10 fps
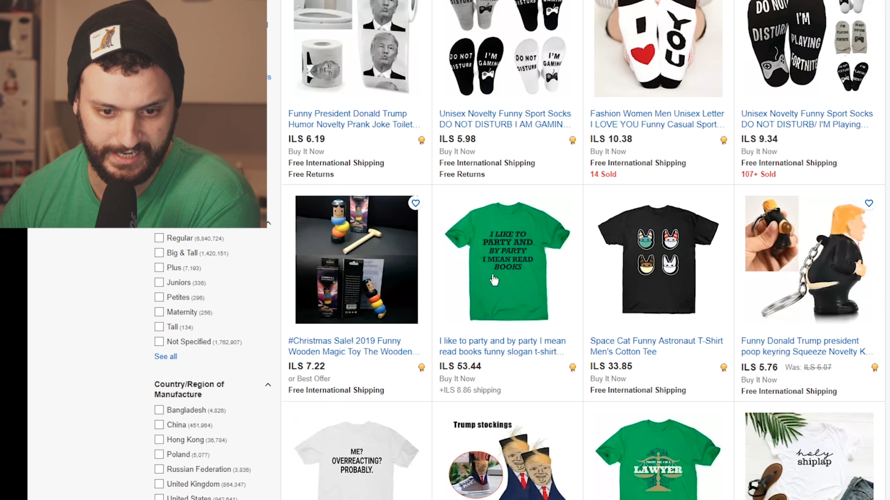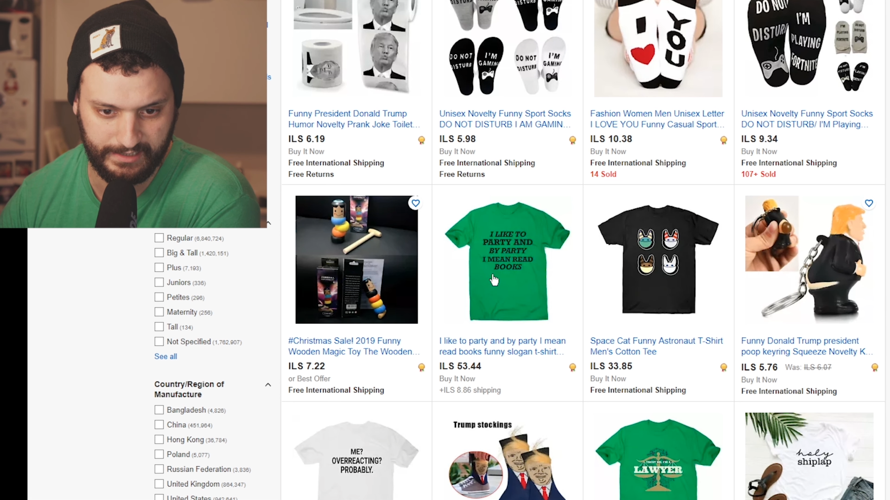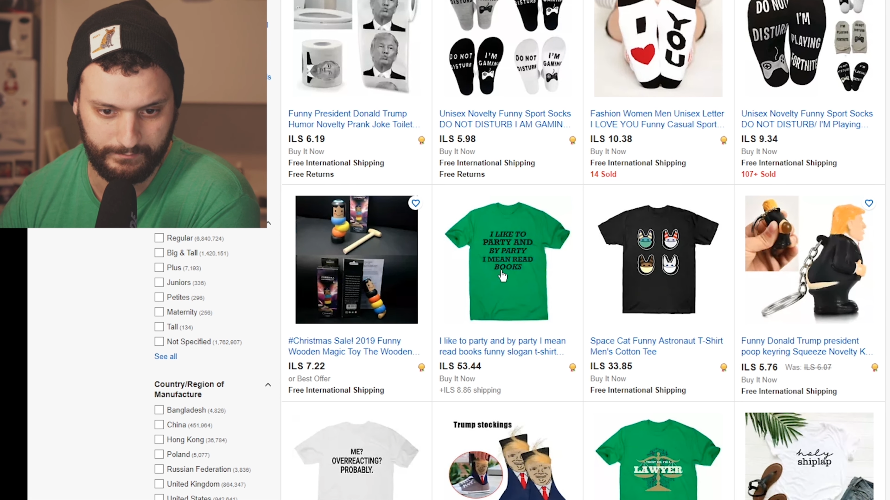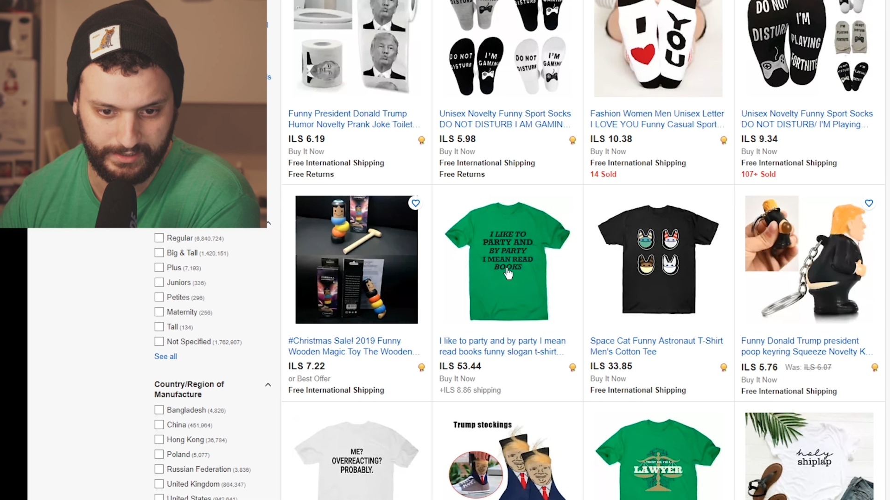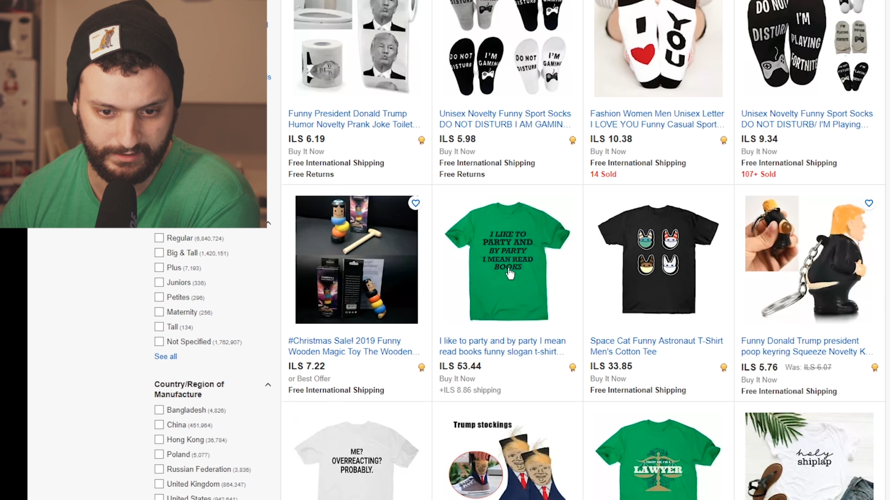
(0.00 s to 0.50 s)

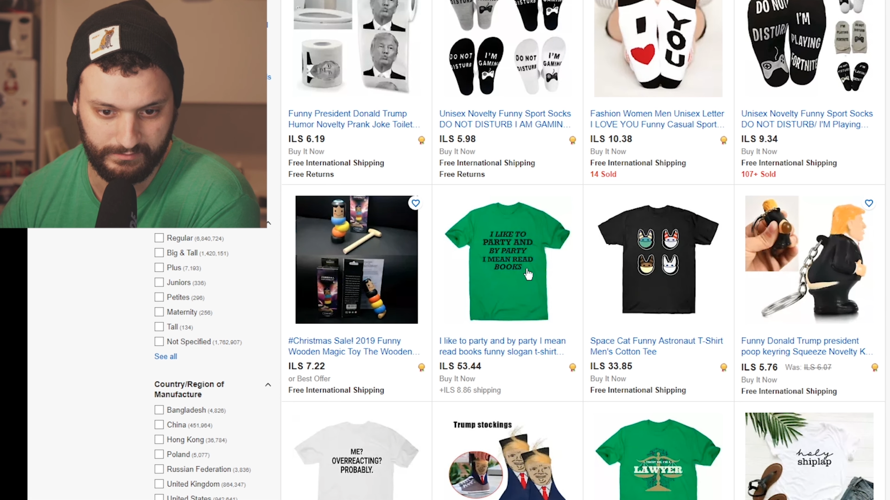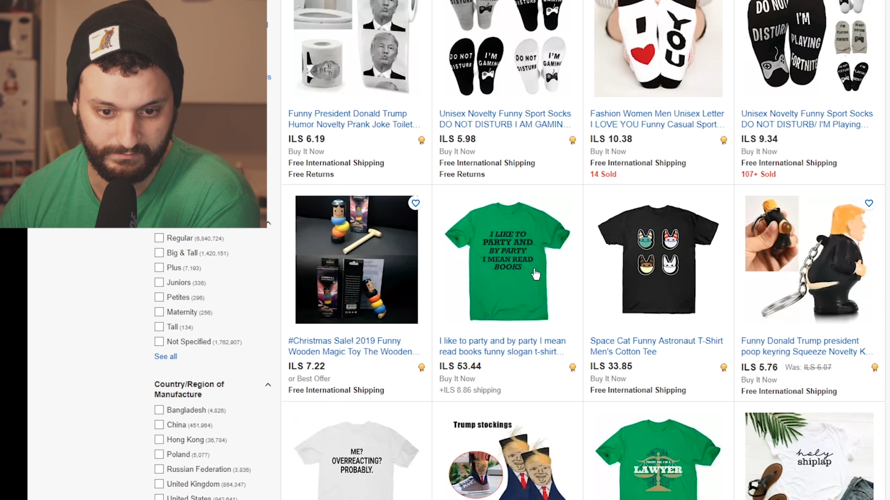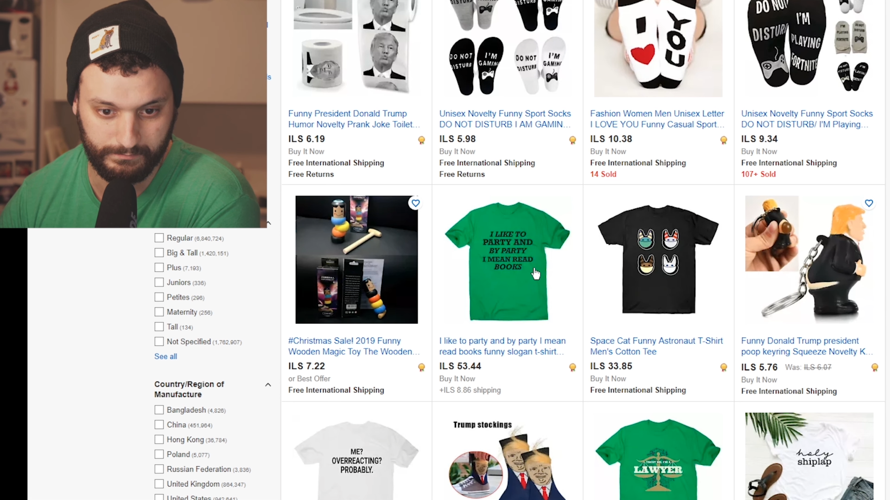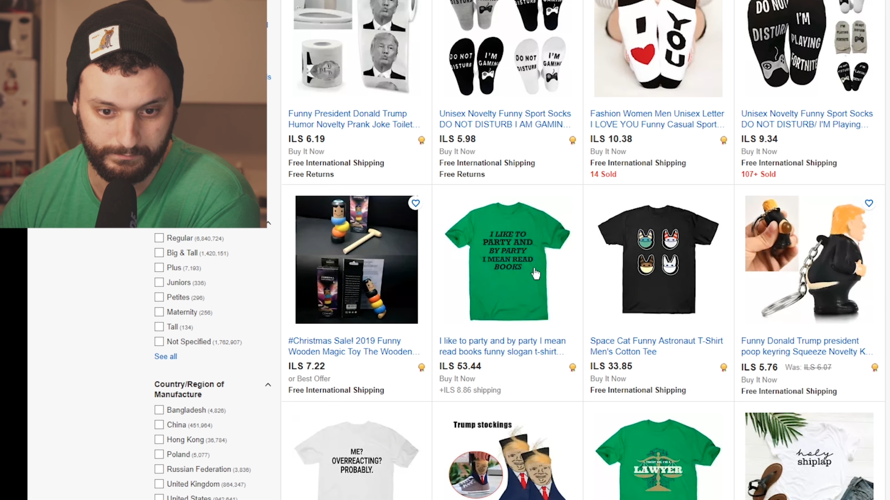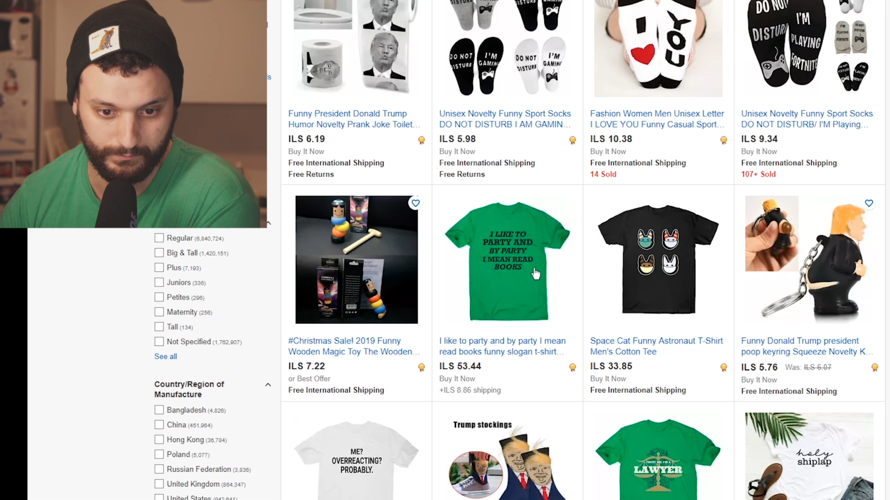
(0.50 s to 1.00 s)
I
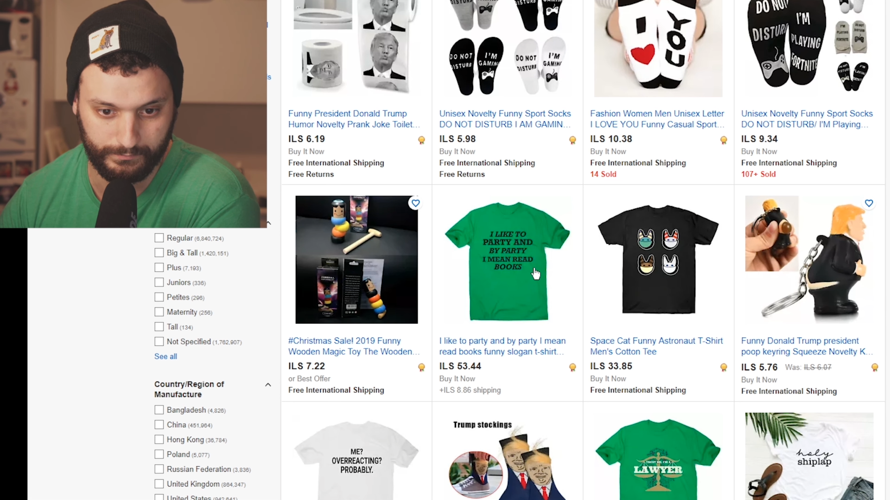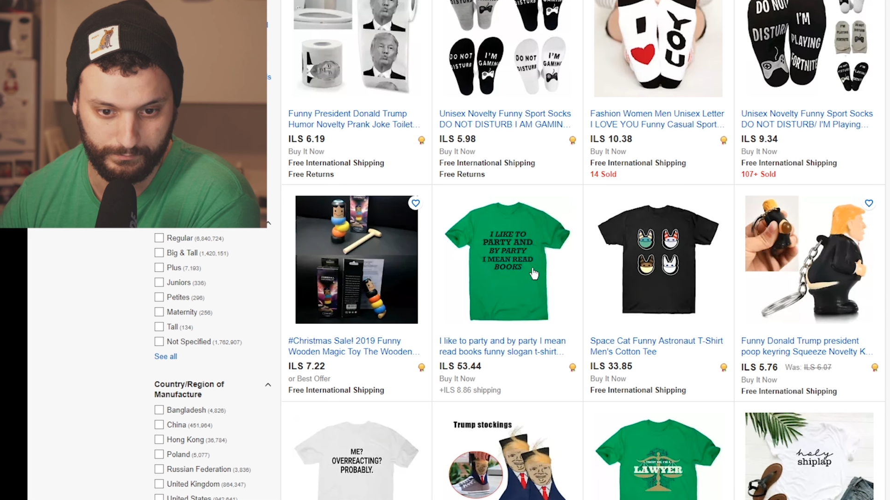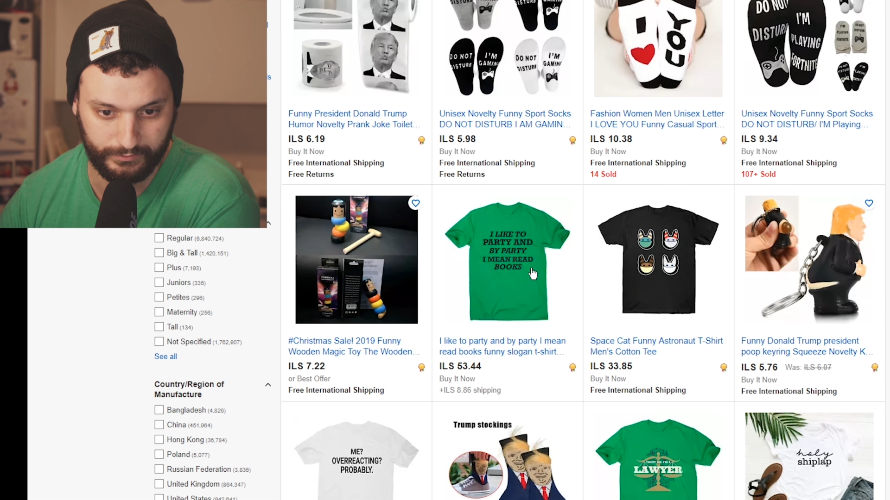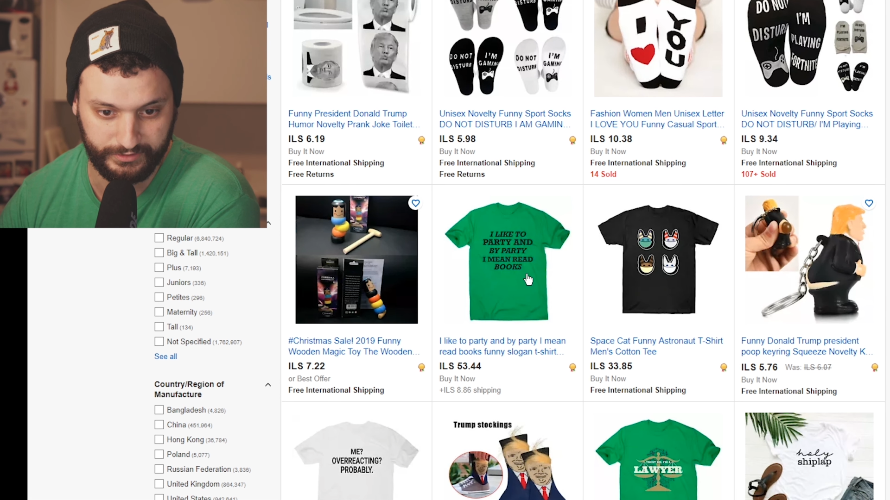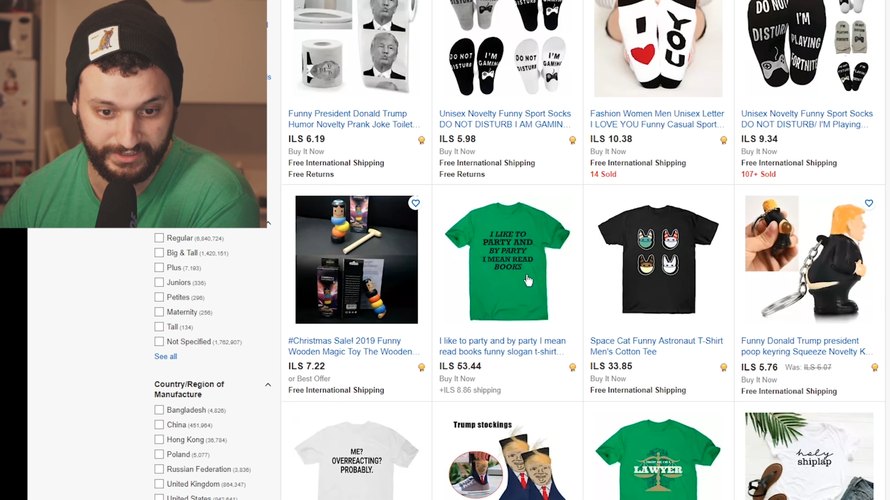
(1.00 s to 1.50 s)
mean,
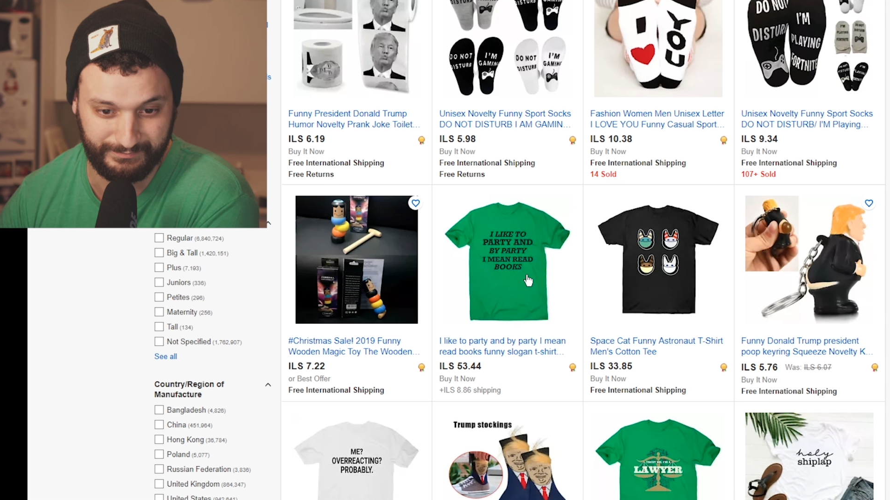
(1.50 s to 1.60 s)
read